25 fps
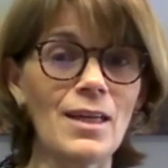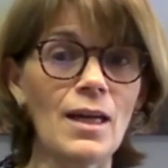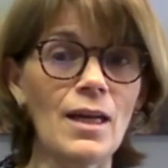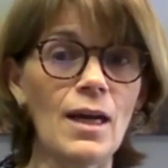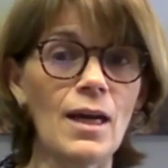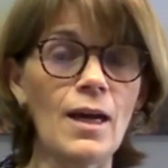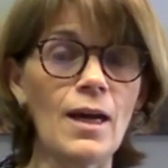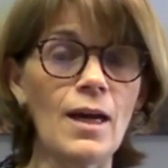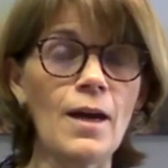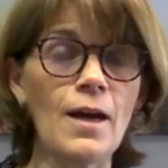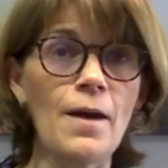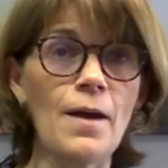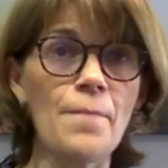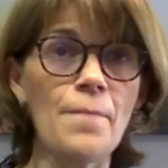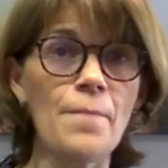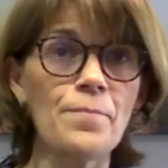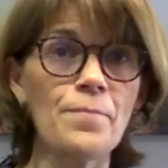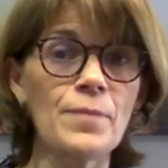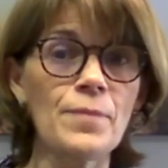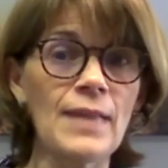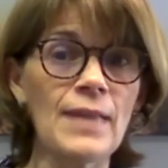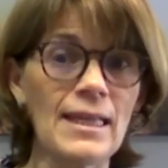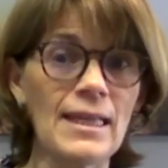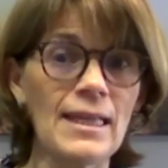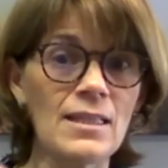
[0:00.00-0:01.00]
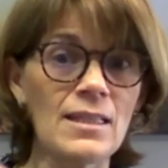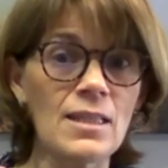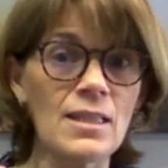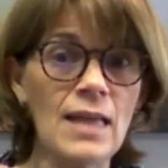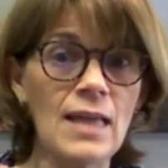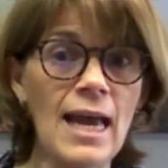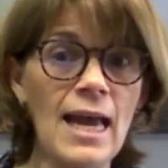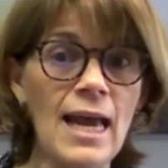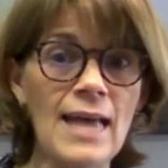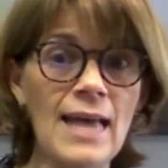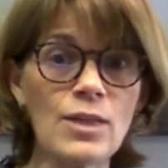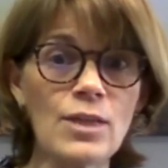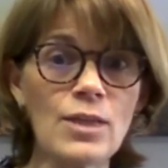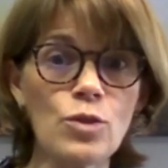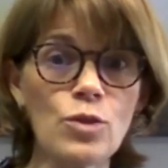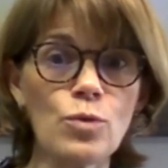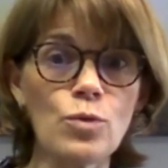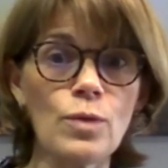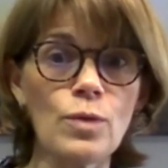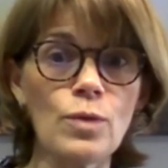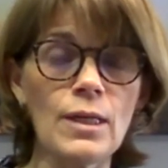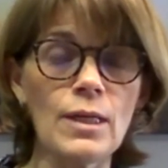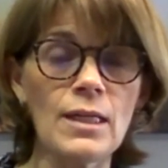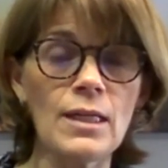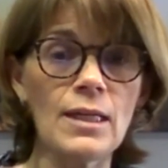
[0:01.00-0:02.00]
that
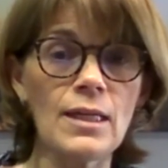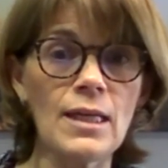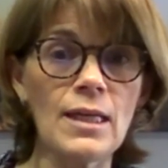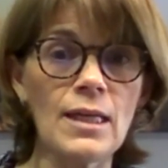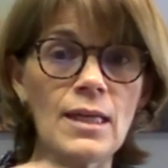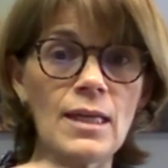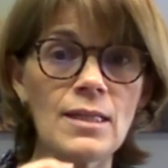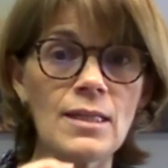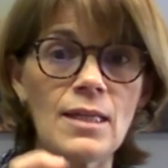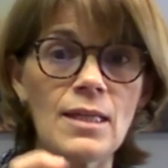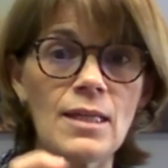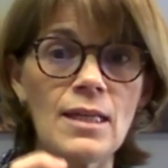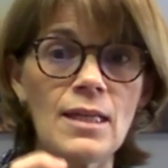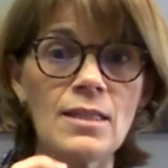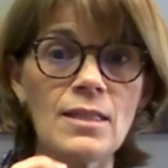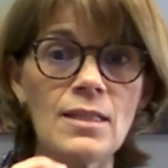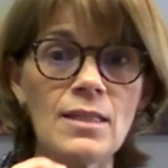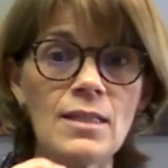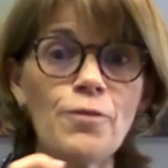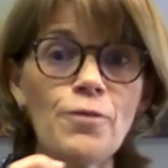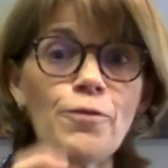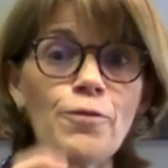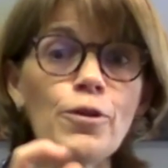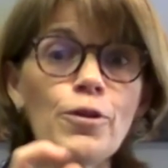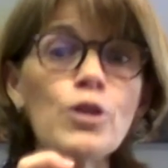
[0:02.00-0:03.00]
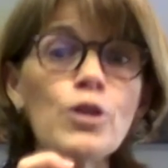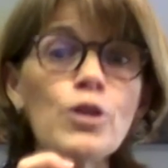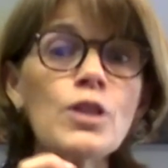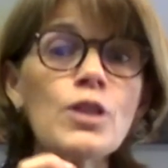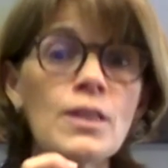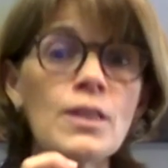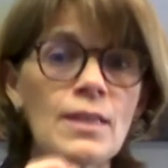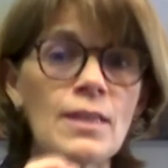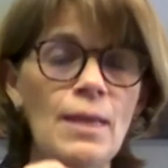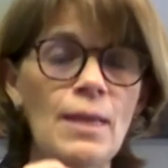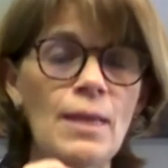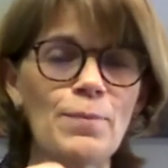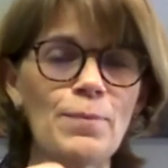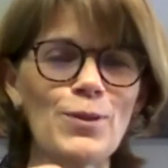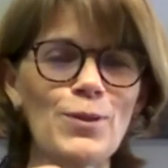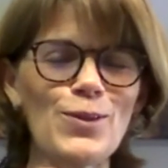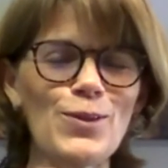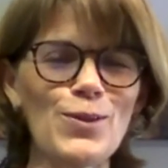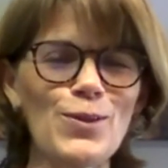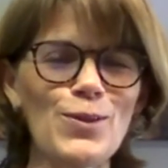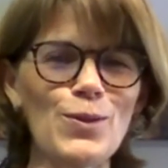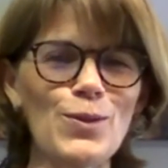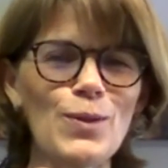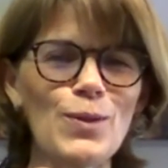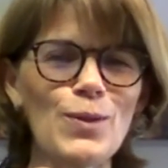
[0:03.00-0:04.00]
is the first step to
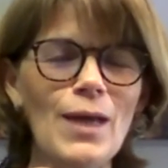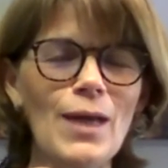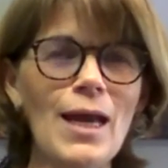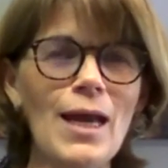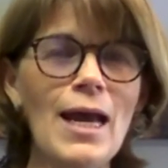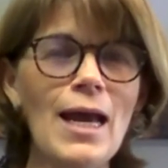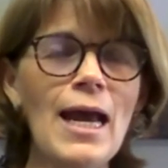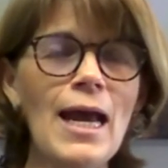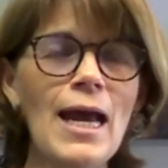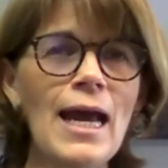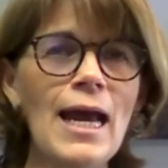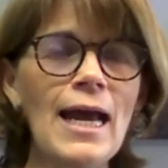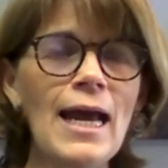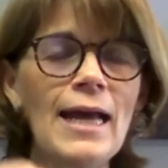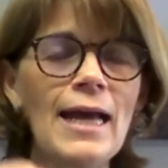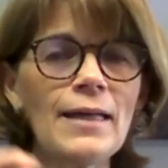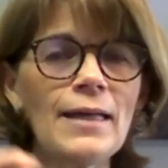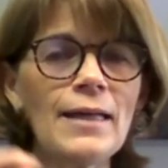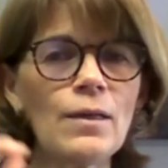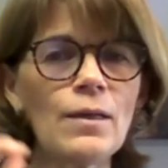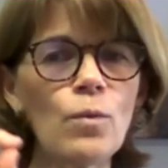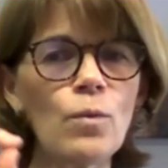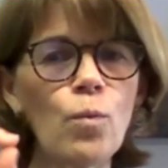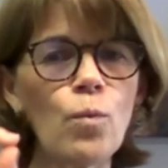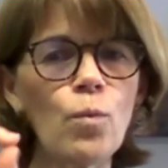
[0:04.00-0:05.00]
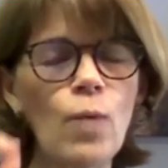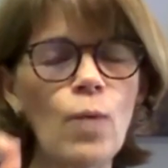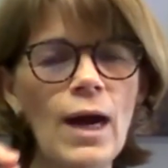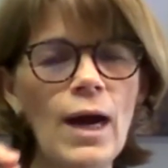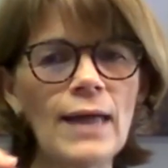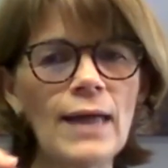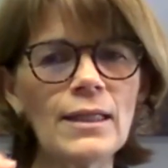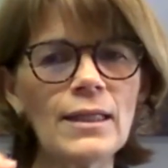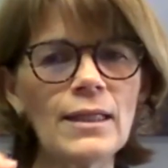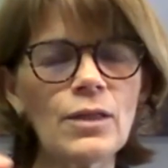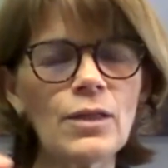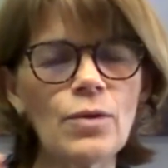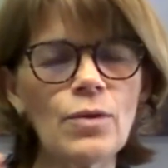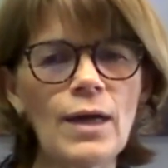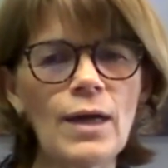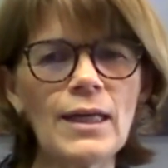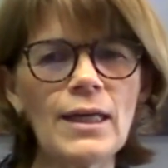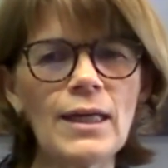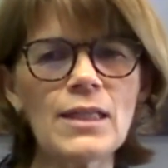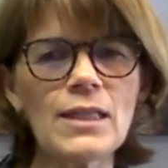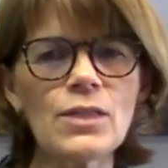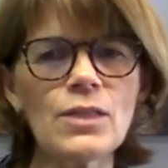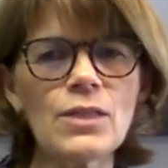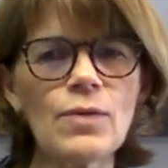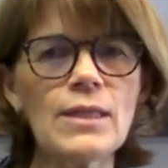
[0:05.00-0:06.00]
do. And why the chronic
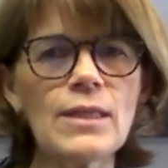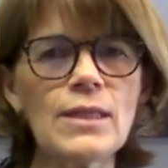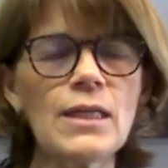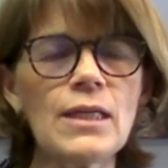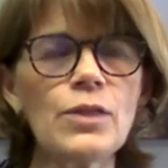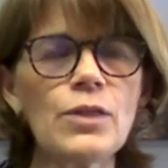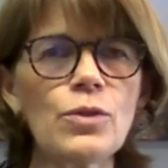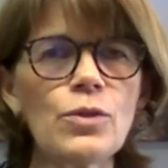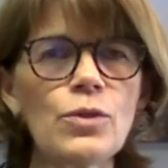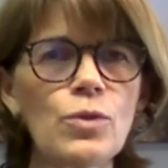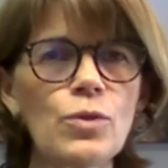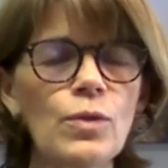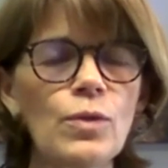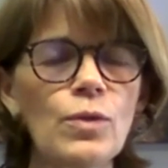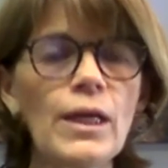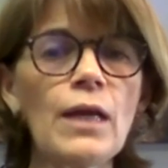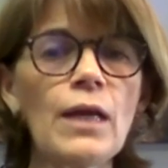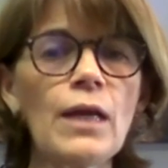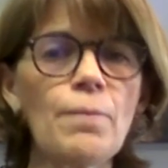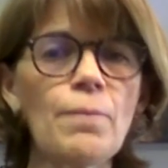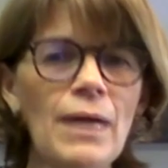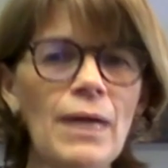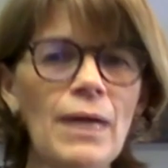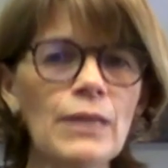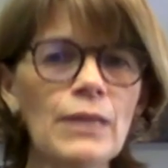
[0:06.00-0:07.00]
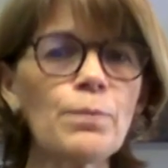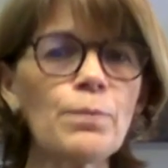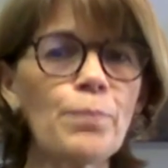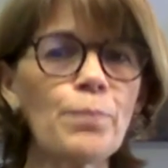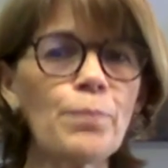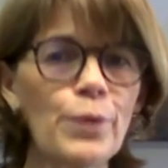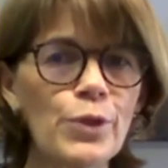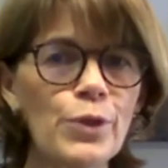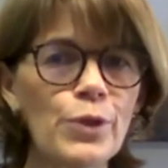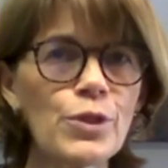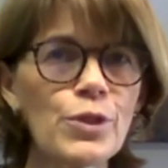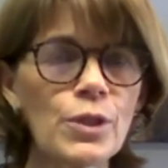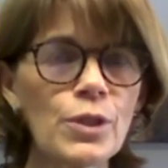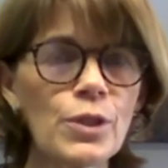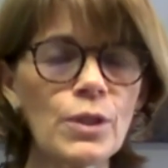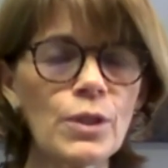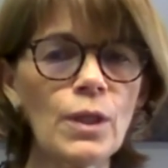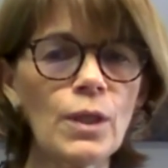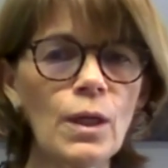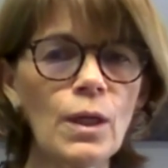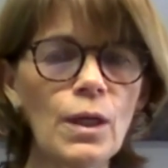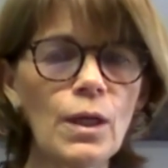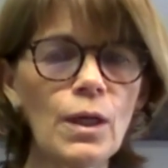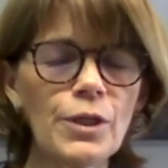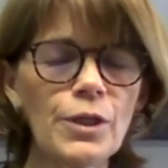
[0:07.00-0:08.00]
stress? And you're talking about
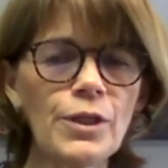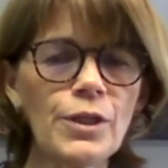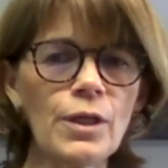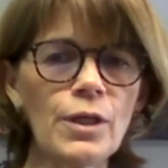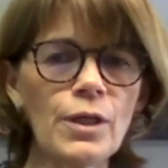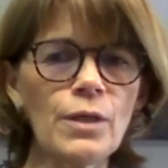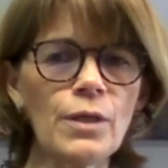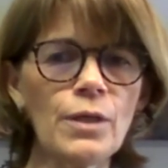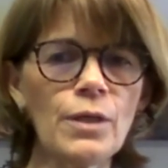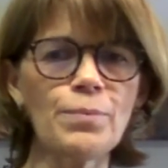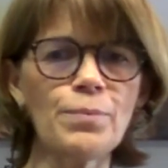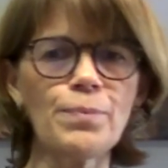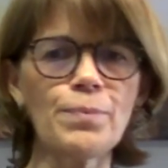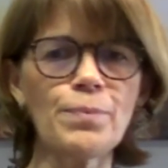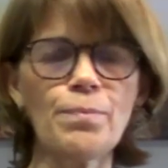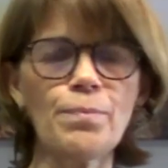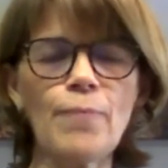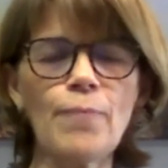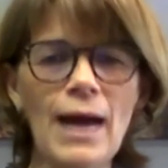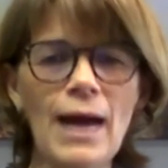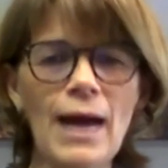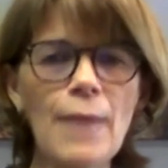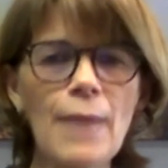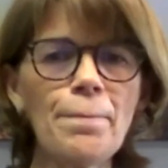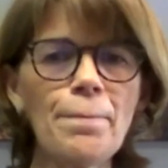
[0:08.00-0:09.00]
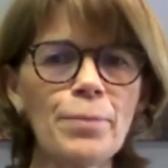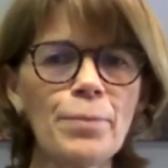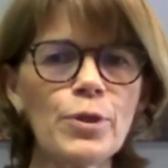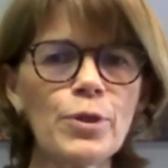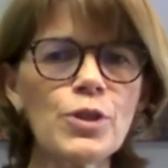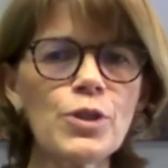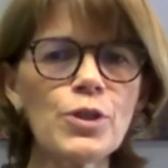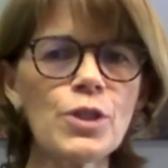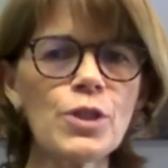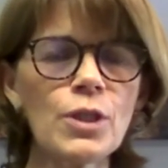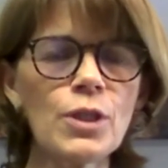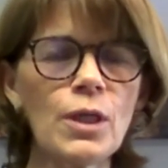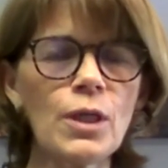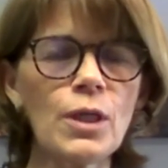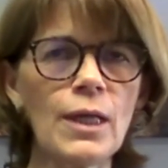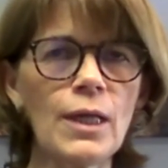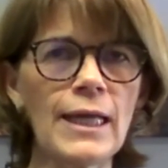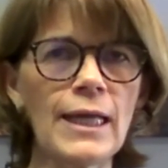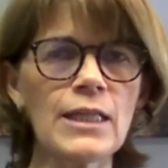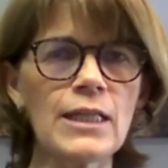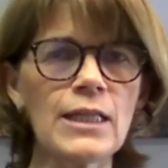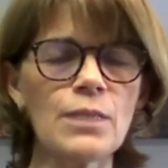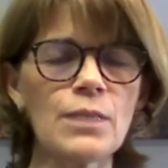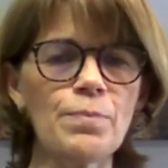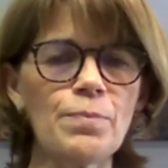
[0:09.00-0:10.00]
personal, my personal
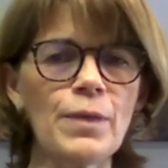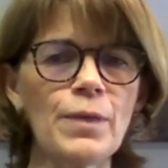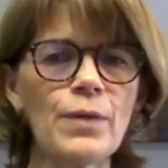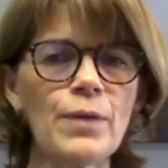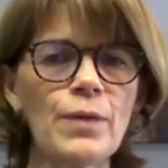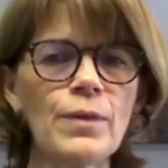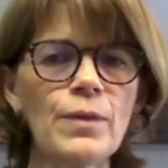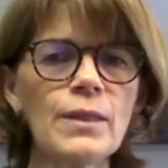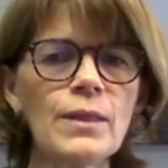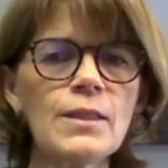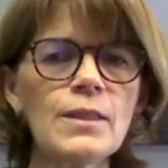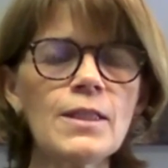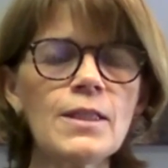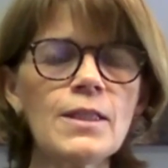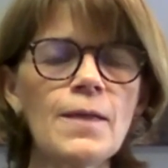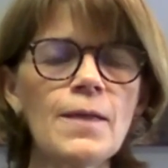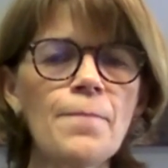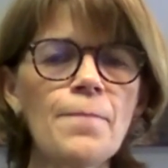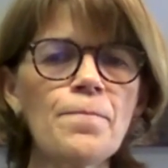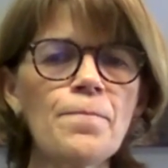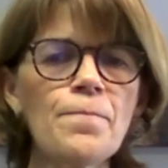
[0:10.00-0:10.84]
experience.